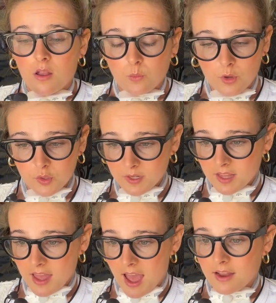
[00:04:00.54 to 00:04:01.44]
Once we did
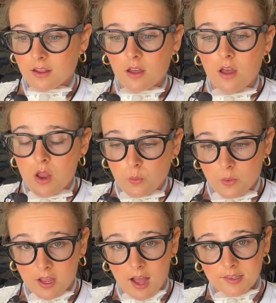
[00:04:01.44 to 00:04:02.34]
that, we
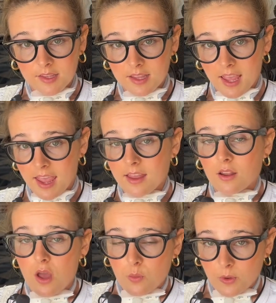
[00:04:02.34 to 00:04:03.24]
got to the gate.
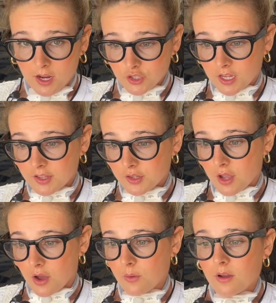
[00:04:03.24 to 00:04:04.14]
We actually got to
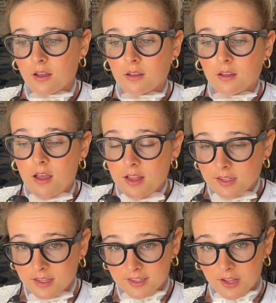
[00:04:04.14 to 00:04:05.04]
go to the
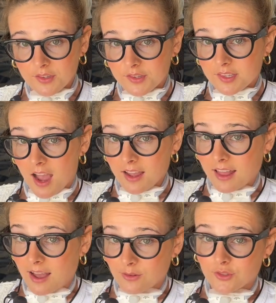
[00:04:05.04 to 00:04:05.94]
Delta Sky
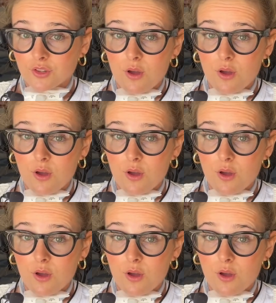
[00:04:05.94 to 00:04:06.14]
Lounge.